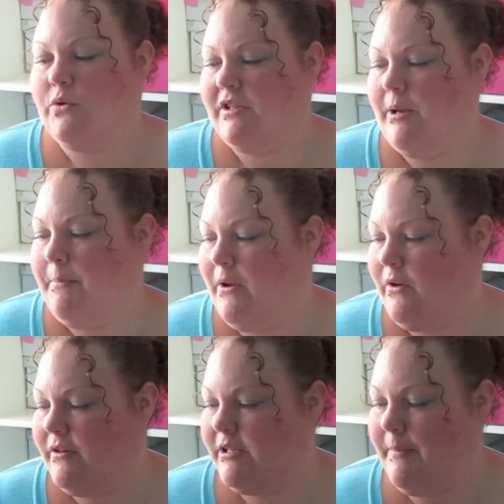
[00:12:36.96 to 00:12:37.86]
also
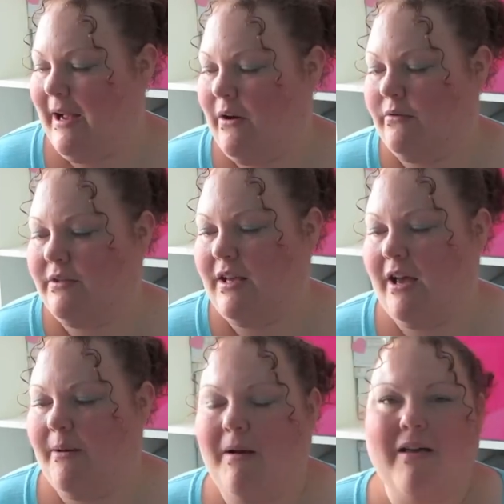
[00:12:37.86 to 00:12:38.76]
blogs about
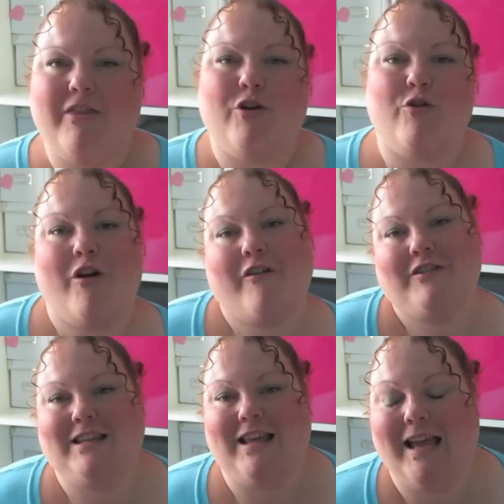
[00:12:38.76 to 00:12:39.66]
um, other
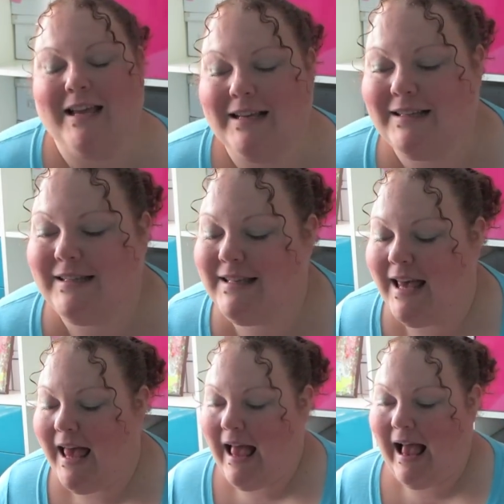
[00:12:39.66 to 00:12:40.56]
crafty things
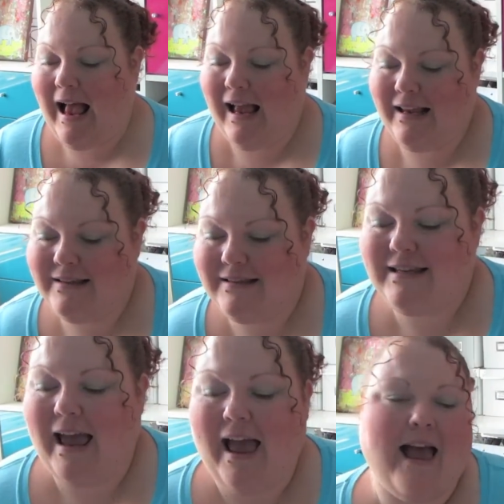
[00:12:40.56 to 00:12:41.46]
and
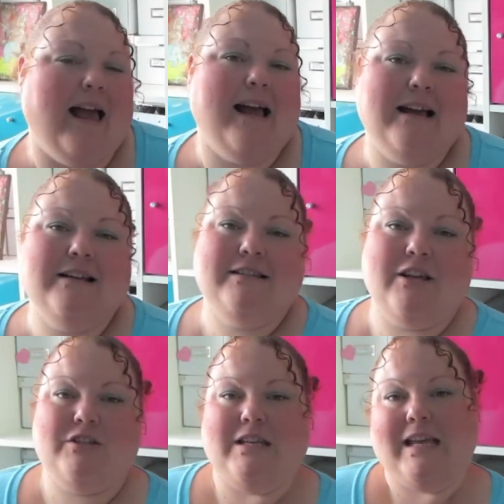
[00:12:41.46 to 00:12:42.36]
yeah and um,
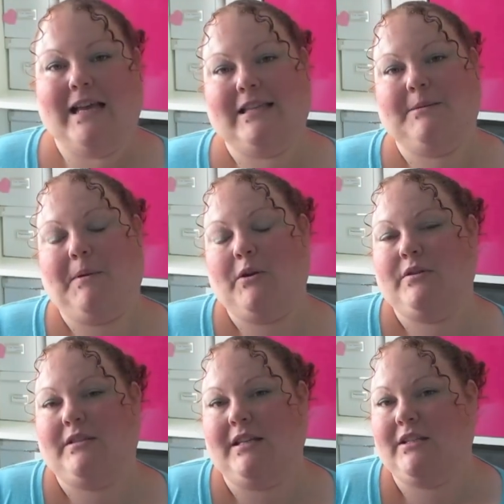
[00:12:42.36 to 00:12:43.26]
so she guest
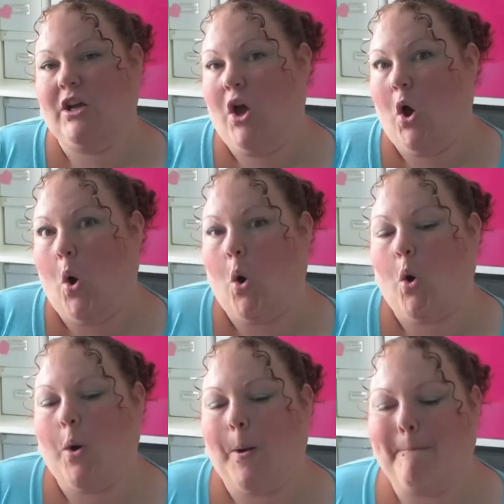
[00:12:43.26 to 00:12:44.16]
posted
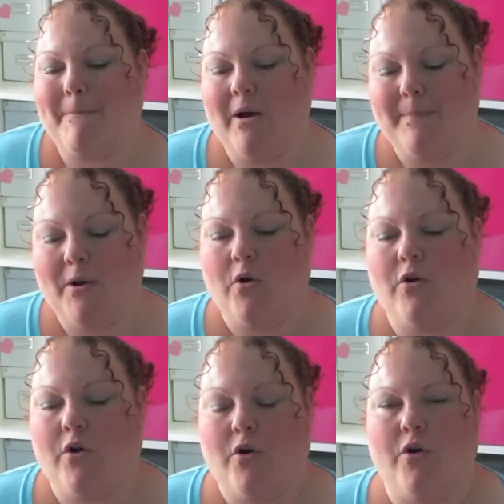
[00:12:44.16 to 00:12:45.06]
on my
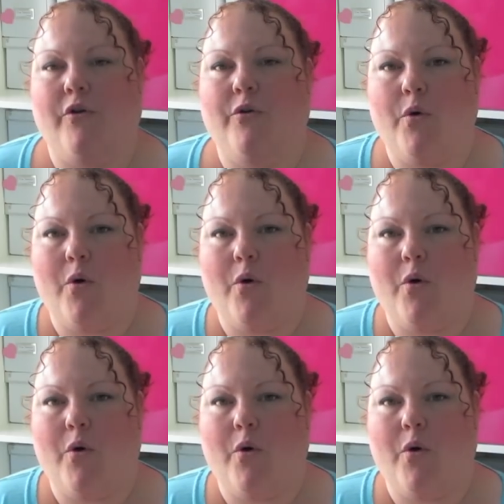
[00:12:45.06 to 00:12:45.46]
blog on